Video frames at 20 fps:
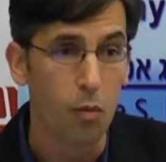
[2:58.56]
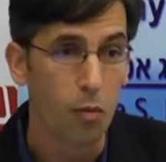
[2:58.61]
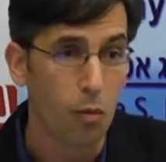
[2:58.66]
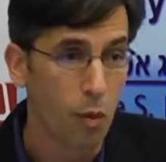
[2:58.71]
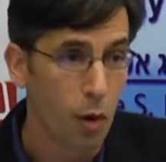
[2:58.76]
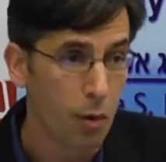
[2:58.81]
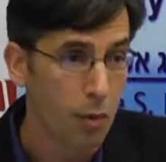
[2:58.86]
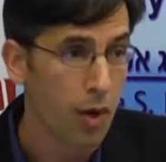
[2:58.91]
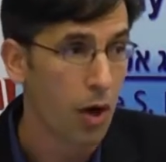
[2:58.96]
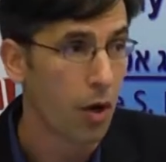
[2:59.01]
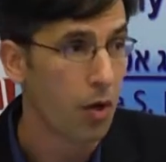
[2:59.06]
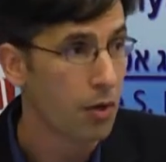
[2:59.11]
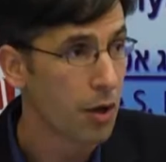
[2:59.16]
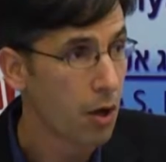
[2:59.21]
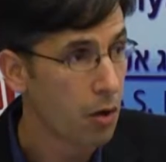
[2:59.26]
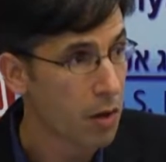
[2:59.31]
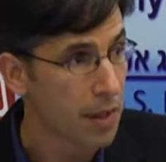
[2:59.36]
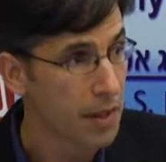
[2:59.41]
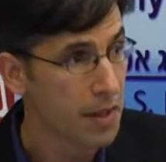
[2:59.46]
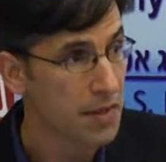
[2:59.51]
What we all
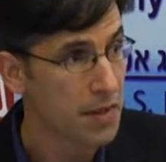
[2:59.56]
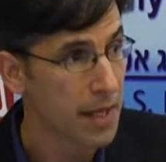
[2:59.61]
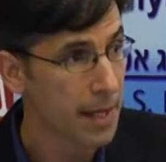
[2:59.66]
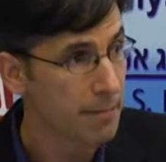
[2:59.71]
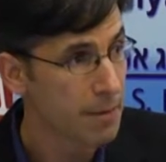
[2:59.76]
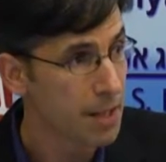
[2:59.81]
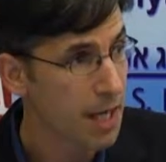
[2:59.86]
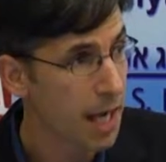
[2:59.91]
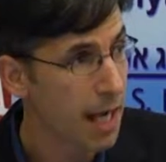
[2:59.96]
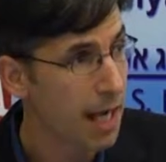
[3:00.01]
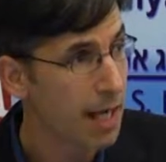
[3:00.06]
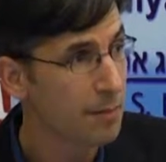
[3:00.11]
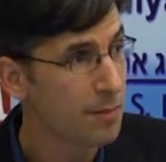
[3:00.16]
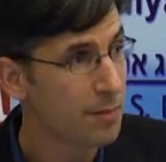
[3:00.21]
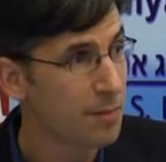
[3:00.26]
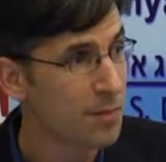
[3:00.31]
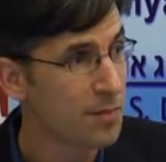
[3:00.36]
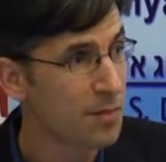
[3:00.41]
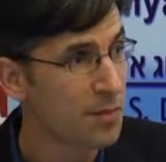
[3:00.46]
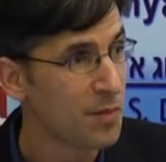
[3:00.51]
know at the same time
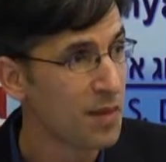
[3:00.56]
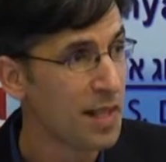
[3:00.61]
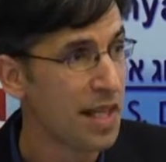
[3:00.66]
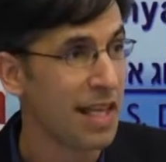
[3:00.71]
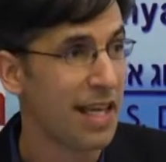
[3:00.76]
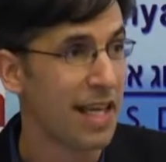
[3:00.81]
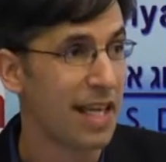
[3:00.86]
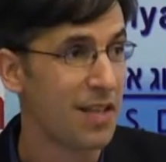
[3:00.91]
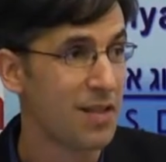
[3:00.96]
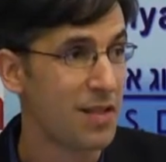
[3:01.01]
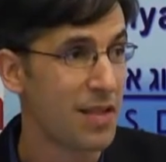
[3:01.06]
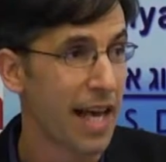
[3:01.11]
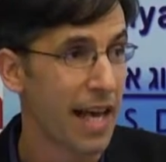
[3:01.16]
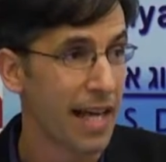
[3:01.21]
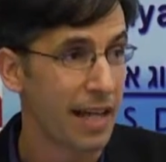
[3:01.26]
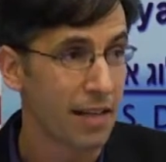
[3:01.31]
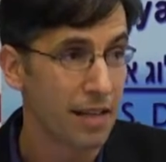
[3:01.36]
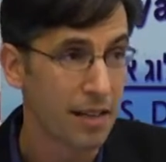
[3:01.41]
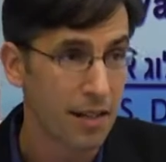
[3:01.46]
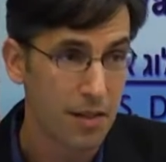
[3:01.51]
is
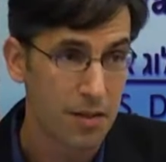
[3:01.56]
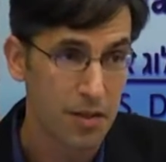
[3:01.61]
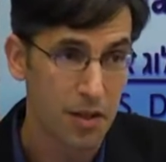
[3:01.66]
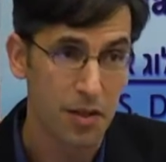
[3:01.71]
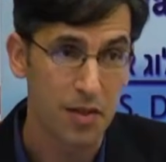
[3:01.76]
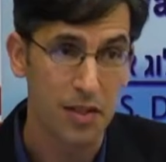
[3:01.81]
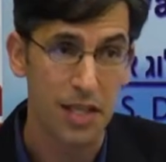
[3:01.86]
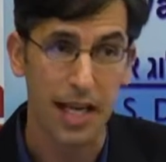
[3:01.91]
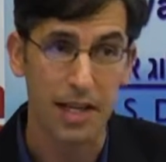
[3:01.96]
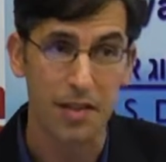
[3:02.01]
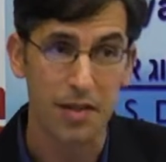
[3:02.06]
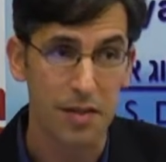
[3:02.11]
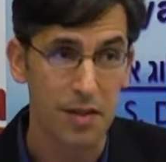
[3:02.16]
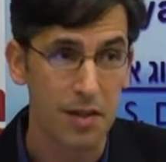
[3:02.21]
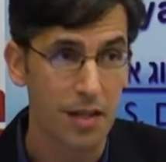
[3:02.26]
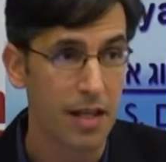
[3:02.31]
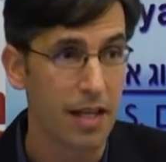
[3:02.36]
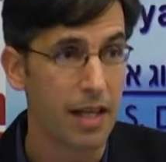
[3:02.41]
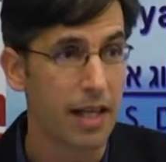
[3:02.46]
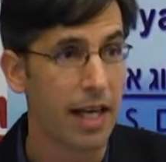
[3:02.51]
that success
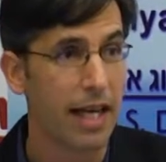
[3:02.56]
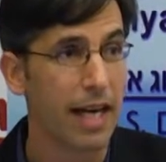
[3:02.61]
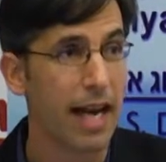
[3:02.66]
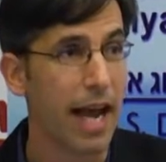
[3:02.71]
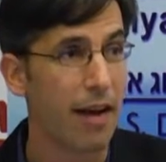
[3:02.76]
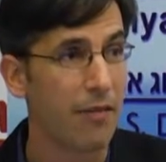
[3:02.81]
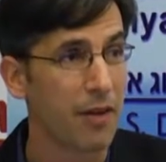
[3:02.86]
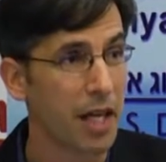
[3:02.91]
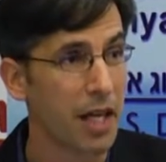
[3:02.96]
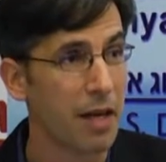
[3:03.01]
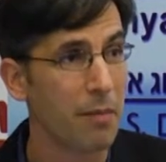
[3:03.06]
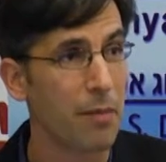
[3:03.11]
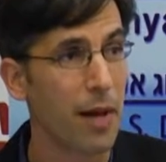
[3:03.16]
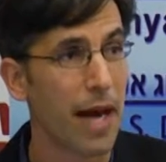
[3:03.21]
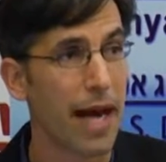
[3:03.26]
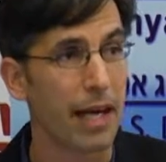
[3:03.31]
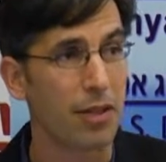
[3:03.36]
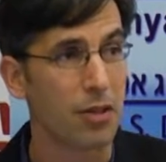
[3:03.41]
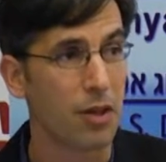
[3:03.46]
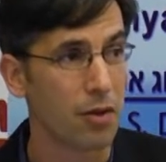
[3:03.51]
in having
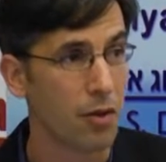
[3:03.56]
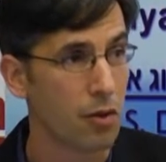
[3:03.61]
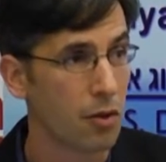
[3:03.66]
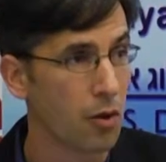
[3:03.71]
impact on the